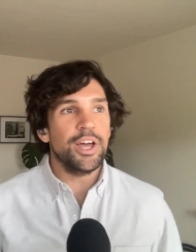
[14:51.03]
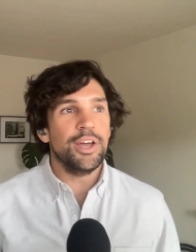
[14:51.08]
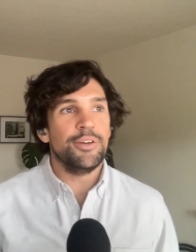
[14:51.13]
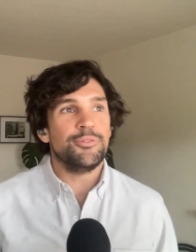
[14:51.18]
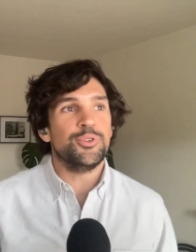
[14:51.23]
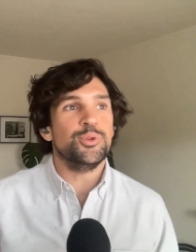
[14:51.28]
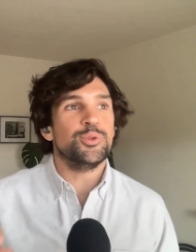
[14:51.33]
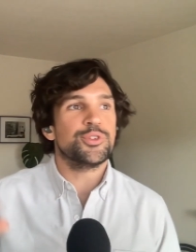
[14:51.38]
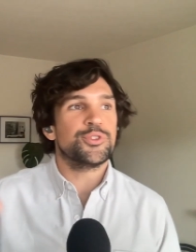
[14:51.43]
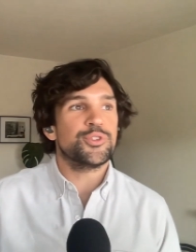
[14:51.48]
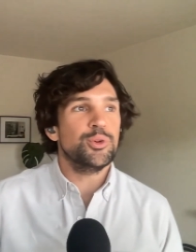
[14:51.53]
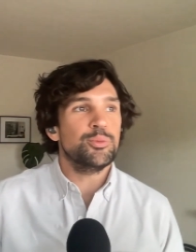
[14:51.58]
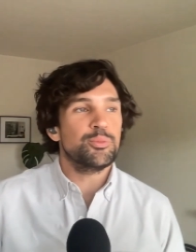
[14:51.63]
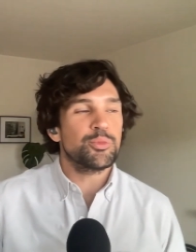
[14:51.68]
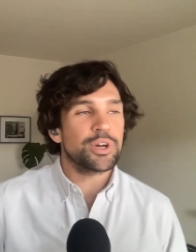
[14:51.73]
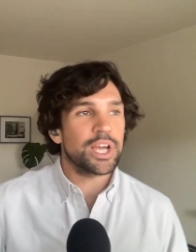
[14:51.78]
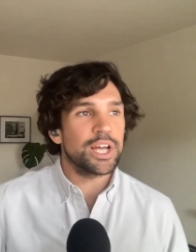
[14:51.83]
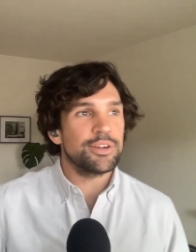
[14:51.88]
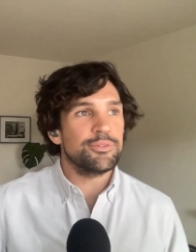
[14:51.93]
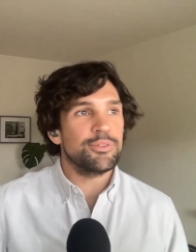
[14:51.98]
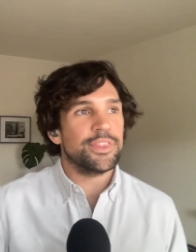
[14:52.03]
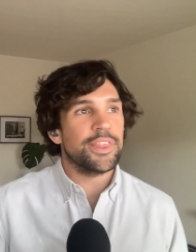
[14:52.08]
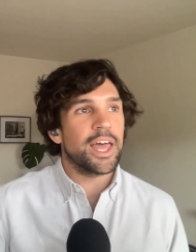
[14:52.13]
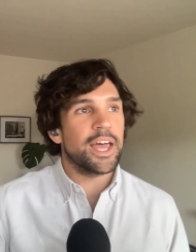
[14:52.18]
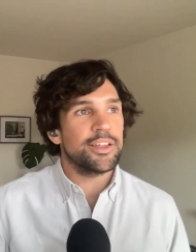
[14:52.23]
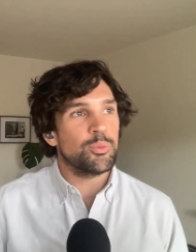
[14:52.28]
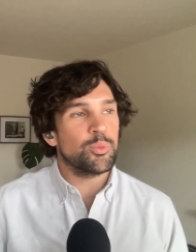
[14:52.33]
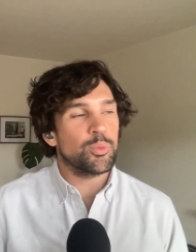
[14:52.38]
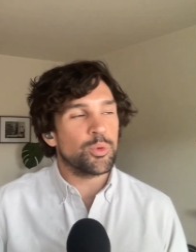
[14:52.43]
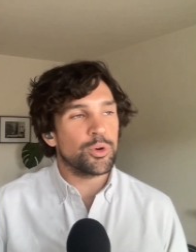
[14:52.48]
If you assume we're kind of in
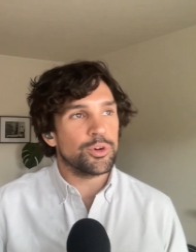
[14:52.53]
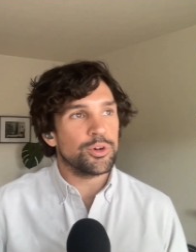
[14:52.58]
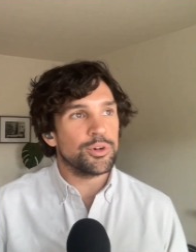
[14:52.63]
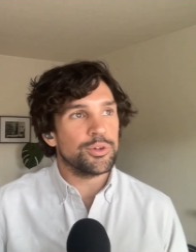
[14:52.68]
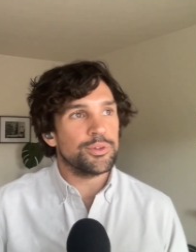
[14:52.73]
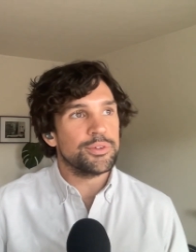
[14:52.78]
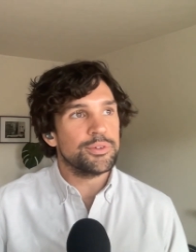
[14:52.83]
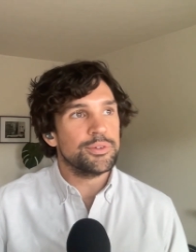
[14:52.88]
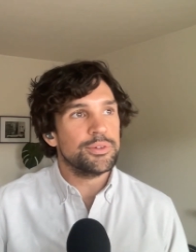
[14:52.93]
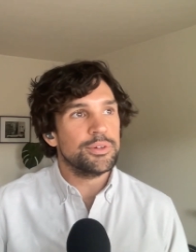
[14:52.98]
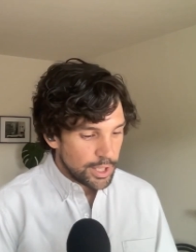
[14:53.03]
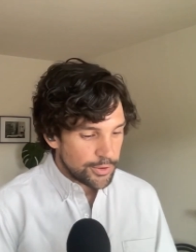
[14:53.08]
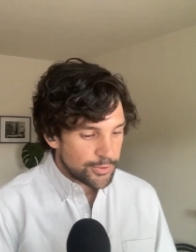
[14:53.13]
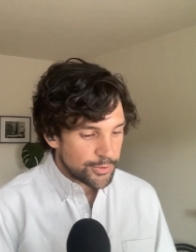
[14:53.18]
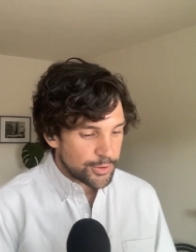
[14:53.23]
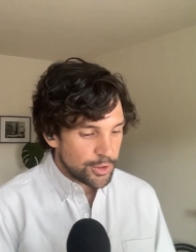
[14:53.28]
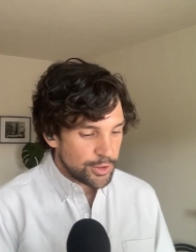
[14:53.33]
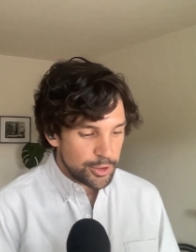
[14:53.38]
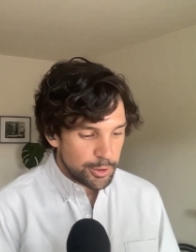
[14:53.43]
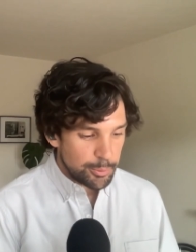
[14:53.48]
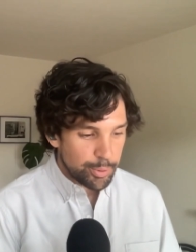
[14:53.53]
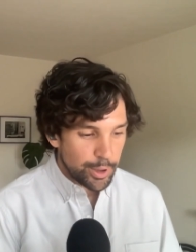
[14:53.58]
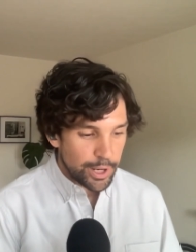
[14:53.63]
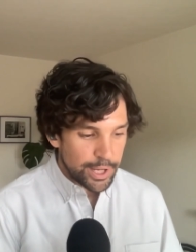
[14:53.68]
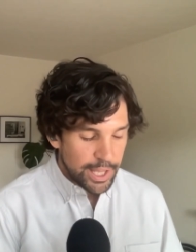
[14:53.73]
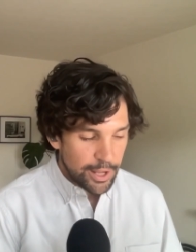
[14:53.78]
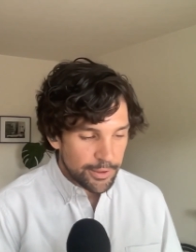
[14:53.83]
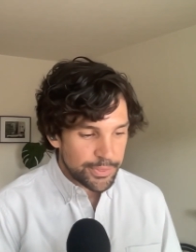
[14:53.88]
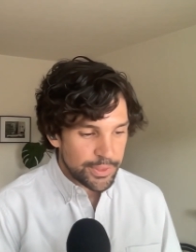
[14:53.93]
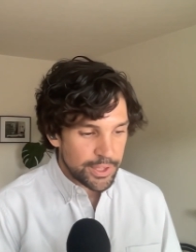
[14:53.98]
that world, it's good to break
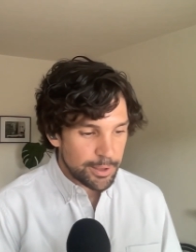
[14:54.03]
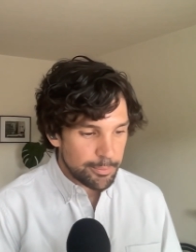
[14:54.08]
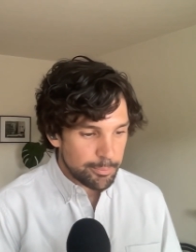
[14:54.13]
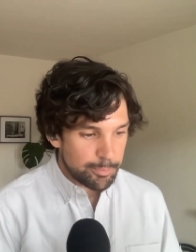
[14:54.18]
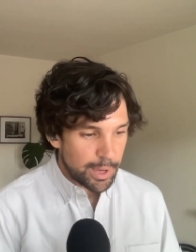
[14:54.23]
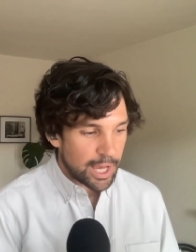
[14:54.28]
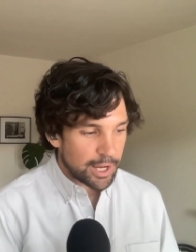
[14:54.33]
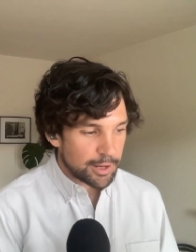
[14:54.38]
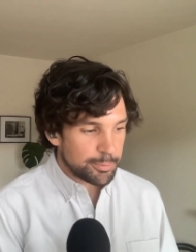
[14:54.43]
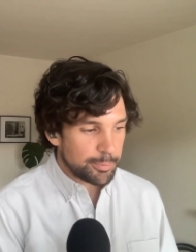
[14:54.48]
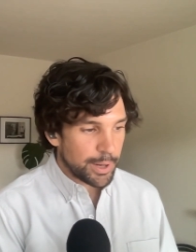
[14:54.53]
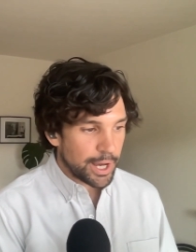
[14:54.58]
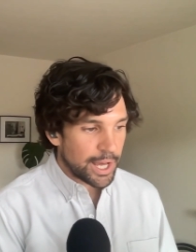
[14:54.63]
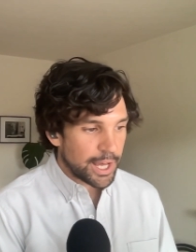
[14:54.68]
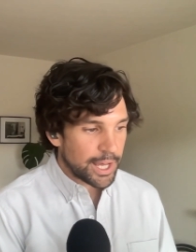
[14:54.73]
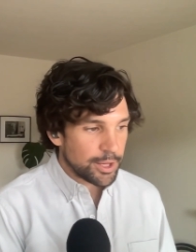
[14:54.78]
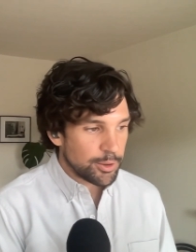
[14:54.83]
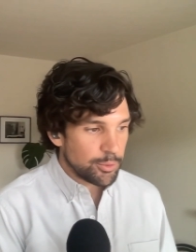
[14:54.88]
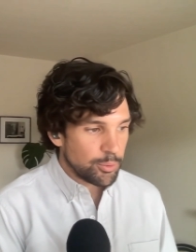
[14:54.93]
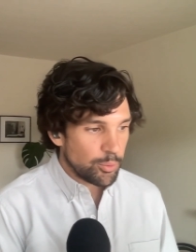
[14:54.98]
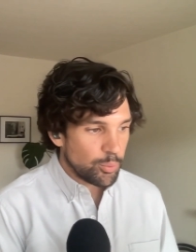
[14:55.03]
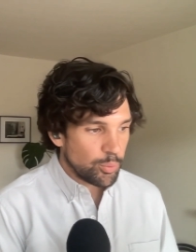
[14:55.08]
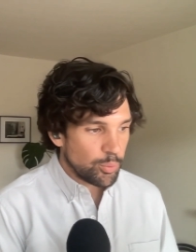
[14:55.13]
out the impact by